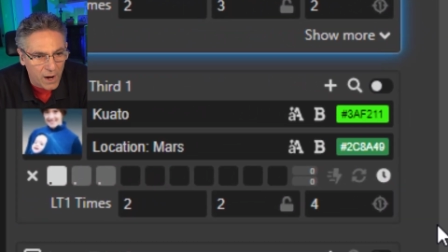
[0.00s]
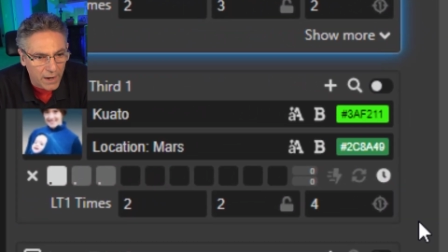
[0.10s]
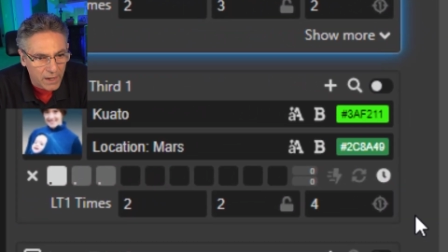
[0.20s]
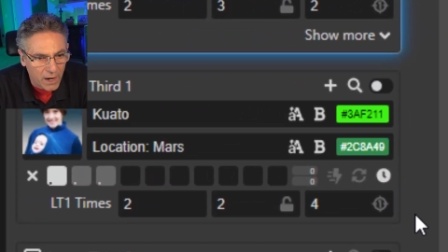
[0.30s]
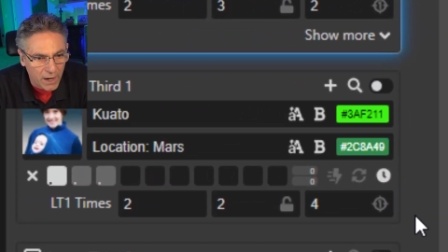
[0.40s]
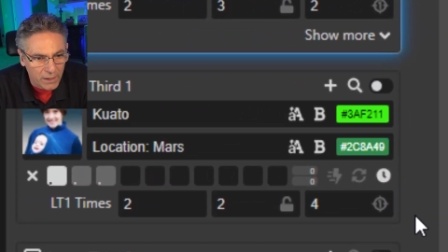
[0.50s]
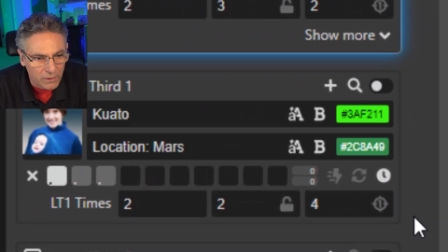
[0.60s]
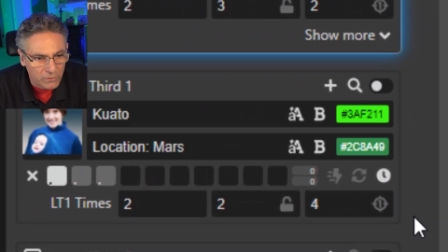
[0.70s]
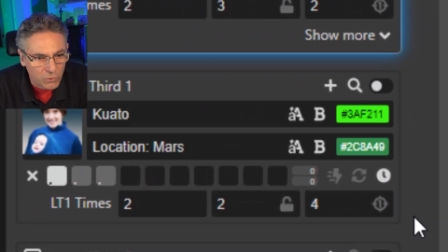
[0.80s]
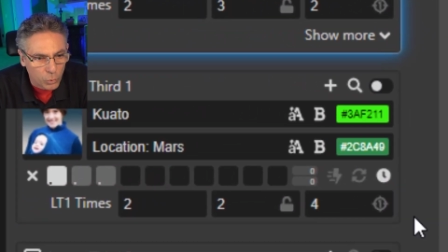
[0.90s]
icon
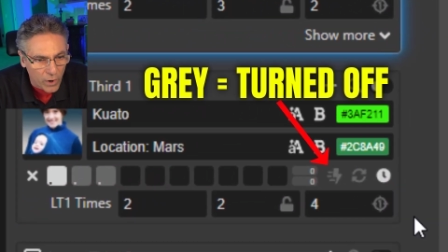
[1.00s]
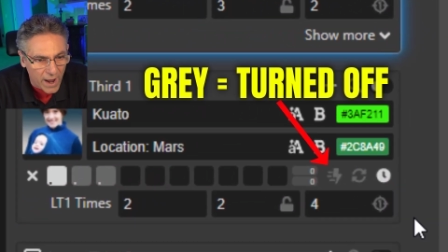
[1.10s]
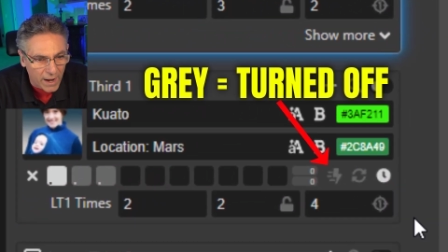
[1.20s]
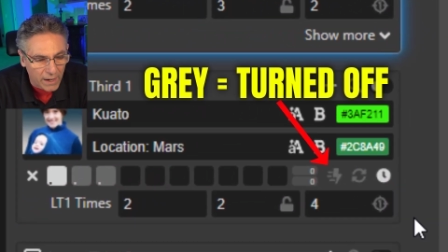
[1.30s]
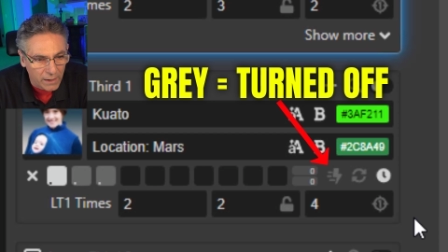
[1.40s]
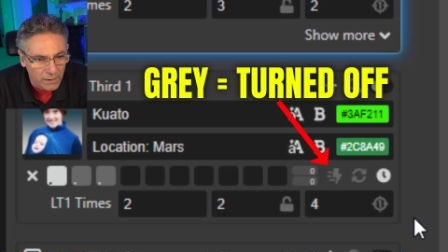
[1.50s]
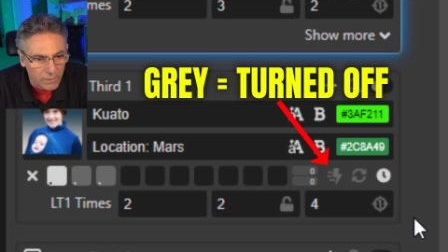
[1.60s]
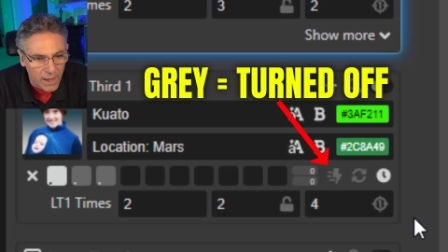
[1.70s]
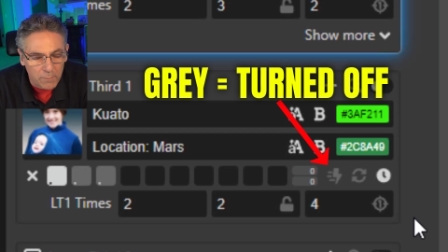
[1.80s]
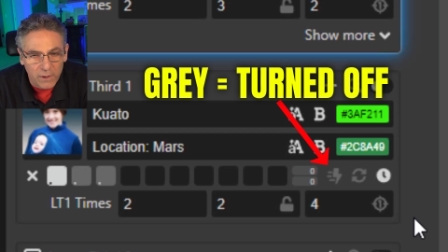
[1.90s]
is gray,
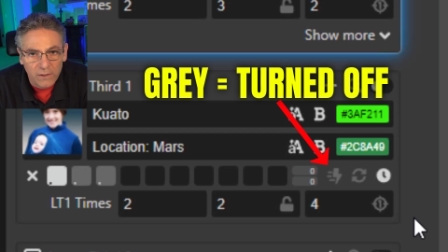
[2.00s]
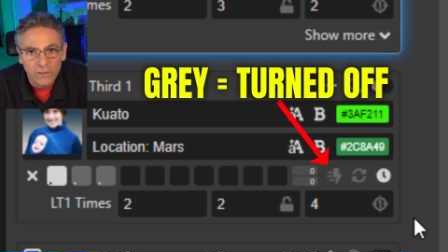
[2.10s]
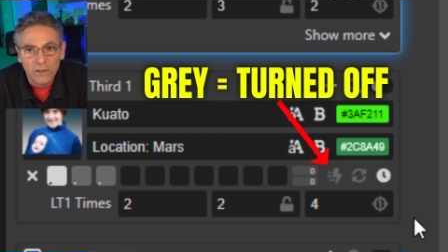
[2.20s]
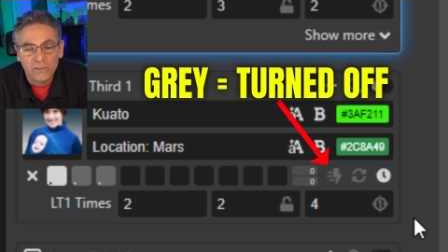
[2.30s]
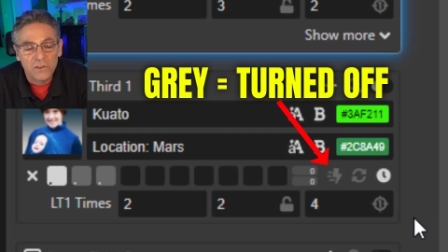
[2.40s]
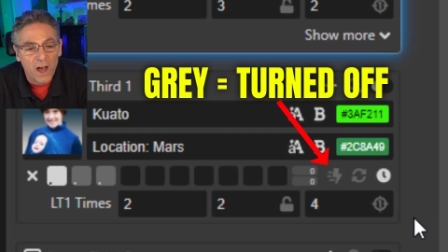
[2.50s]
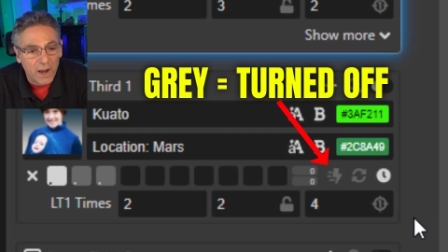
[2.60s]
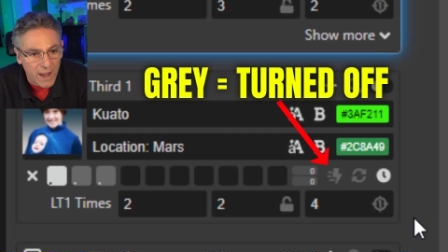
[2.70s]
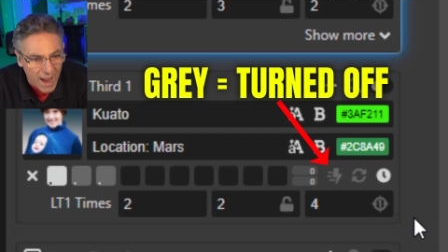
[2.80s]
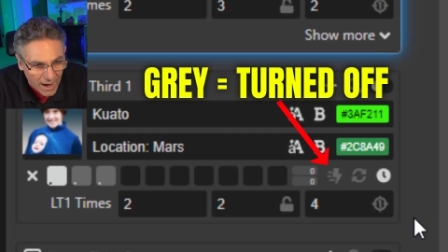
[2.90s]
that means it is
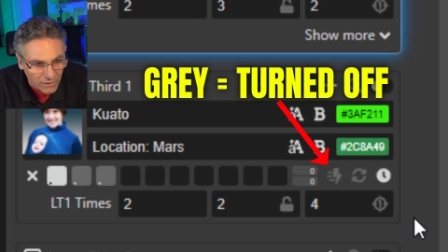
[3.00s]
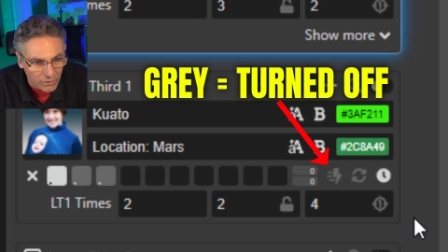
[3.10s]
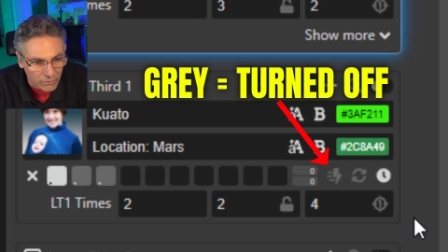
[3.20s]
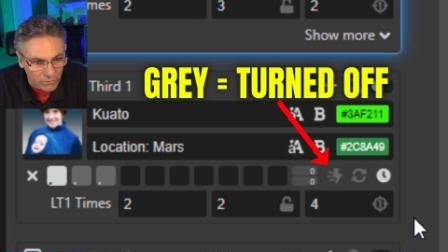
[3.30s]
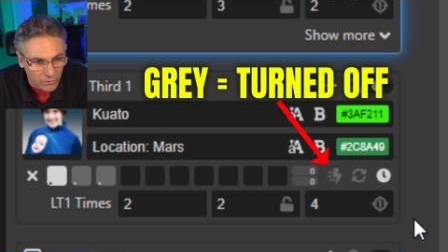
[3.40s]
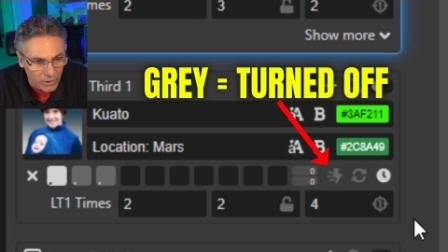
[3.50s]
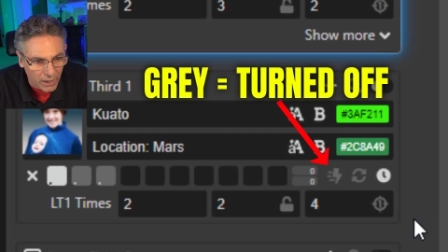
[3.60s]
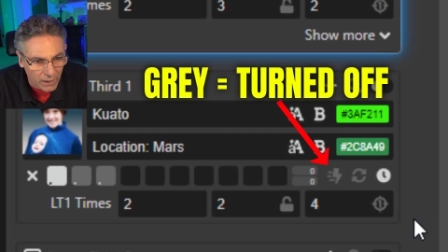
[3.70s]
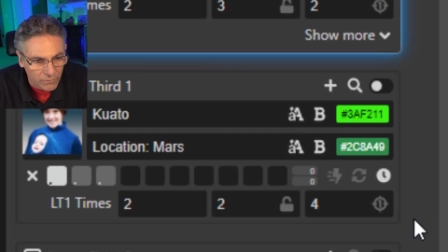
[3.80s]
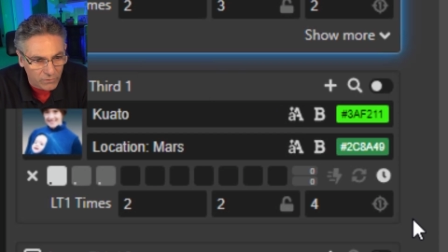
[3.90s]
not active,
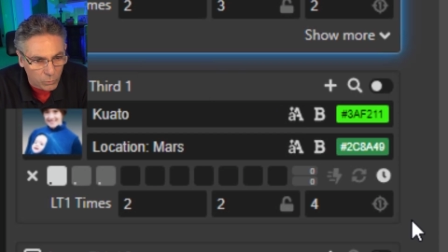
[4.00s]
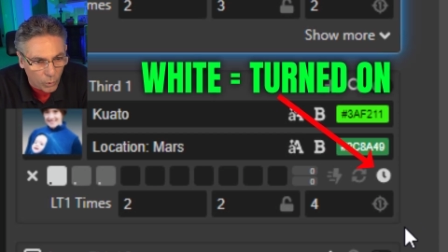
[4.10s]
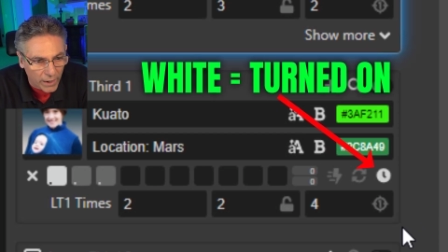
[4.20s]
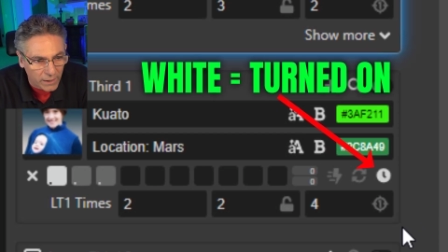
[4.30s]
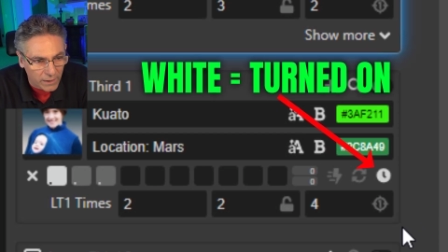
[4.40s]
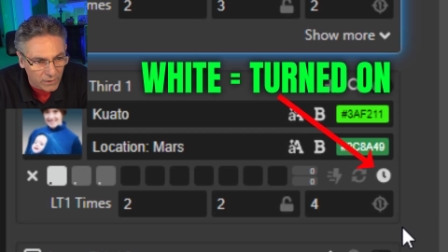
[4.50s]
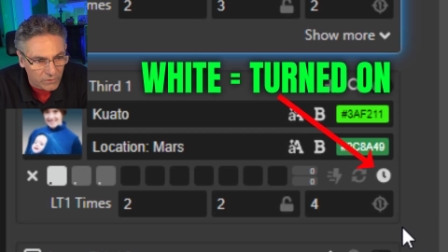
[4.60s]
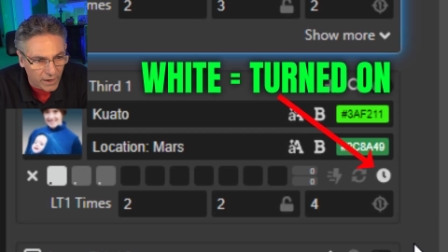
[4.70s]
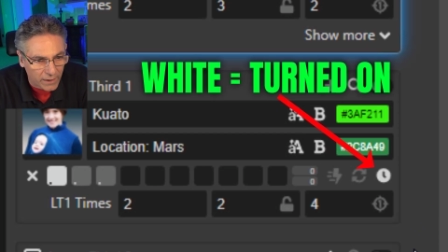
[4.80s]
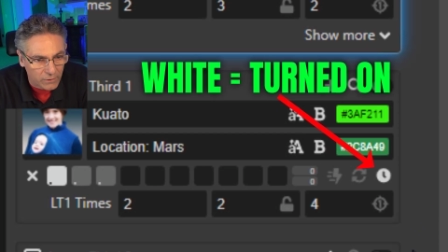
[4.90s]
okay? If it's white, it is
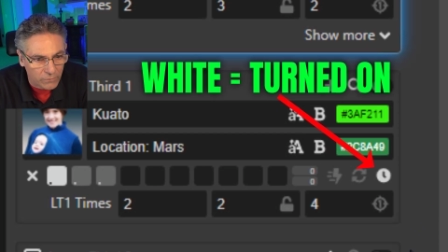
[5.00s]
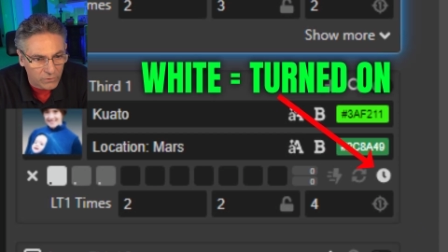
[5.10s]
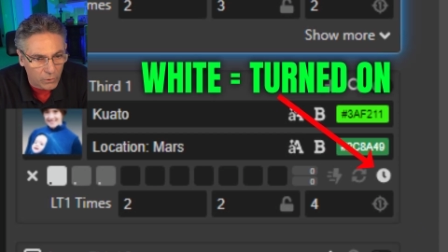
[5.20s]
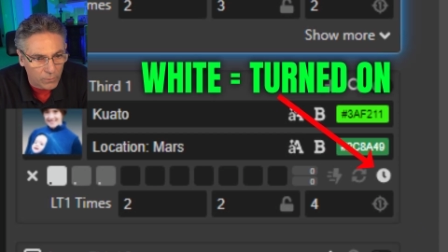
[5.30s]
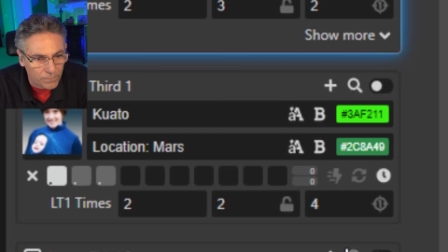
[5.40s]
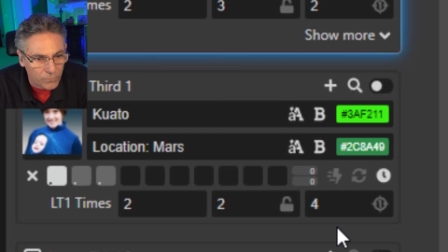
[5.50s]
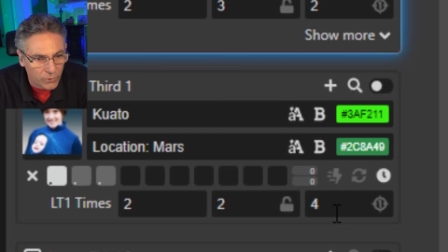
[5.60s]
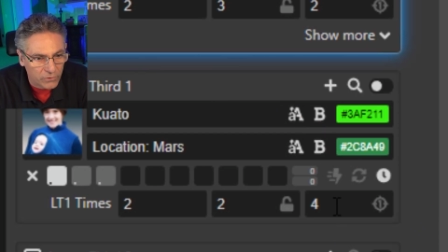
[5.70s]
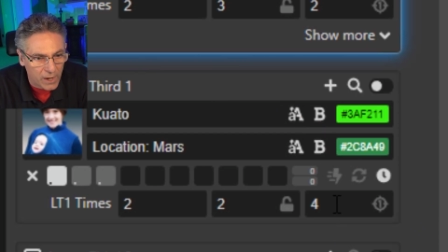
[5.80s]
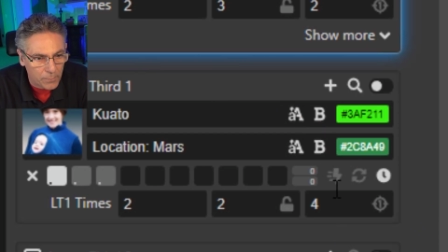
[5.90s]
active. So, for
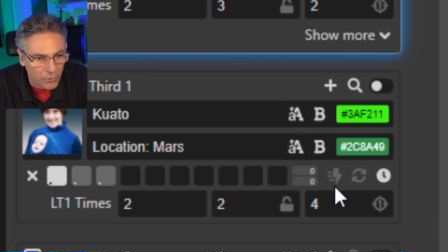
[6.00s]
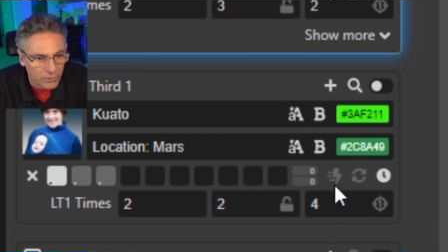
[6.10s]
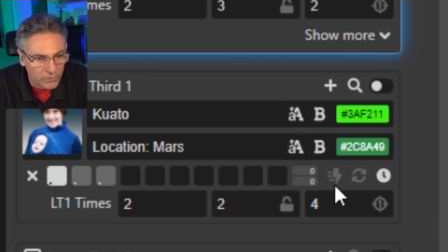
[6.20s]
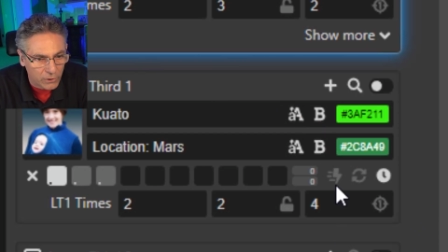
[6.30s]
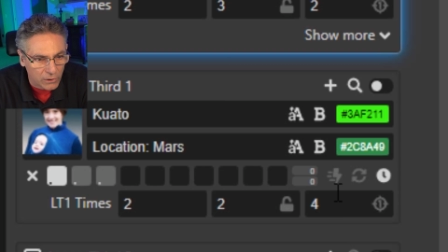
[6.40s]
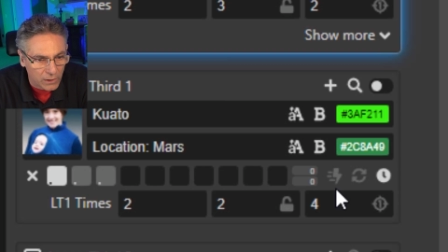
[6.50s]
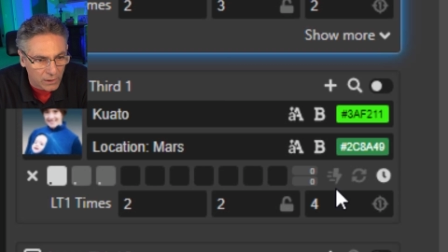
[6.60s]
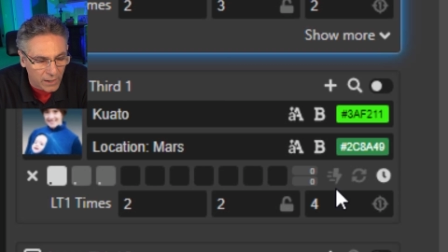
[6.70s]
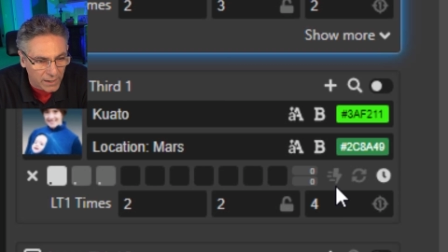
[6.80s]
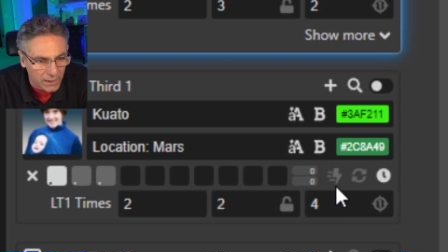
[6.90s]
example, this little
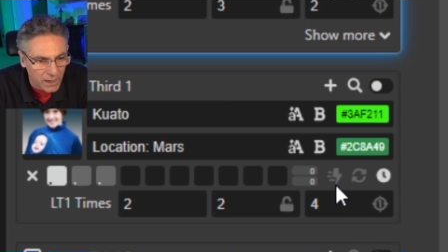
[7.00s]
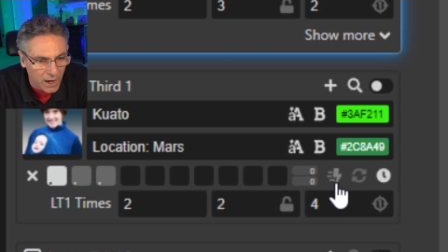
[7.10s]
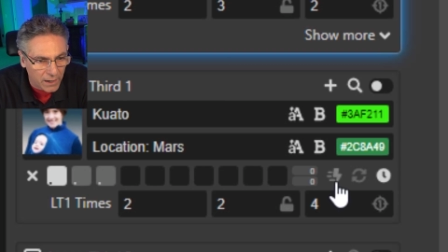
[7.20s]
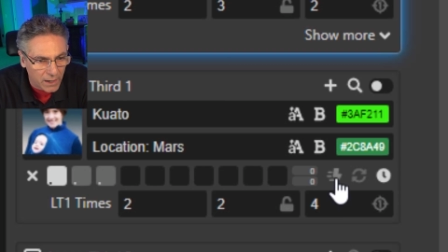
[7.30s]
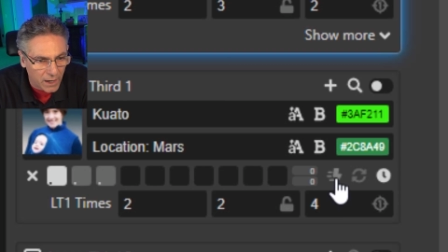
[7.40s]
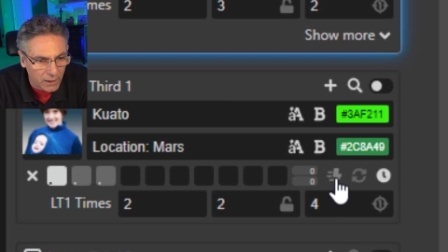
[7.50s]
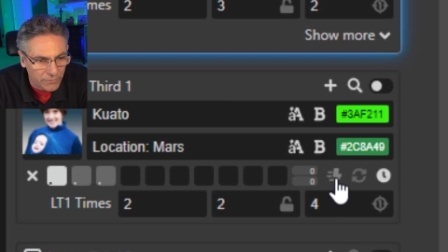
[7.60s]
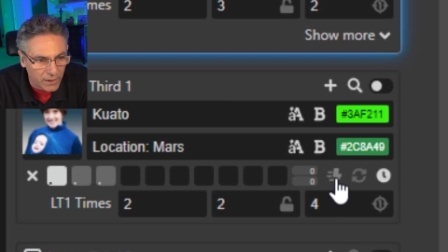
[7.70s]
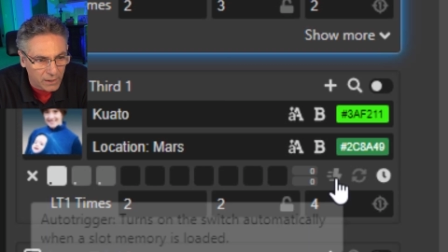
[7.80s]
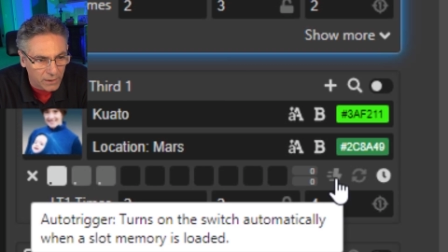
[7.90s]
lightning icon, if
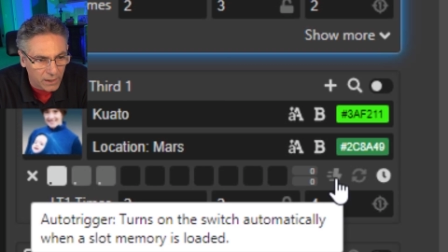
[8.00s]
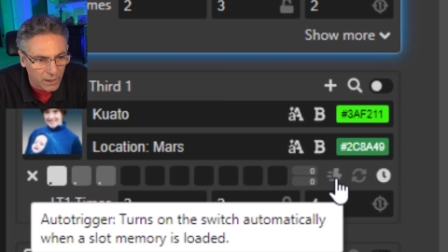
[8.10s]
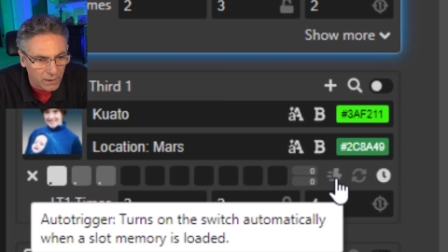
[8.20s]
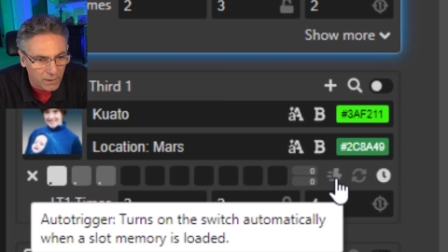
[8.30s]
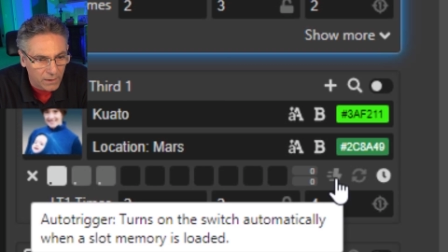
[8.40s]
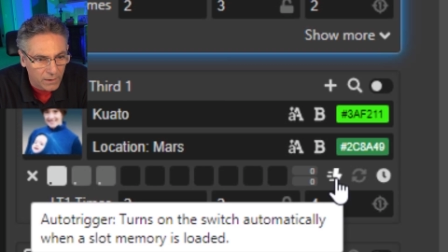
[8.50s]
I click it,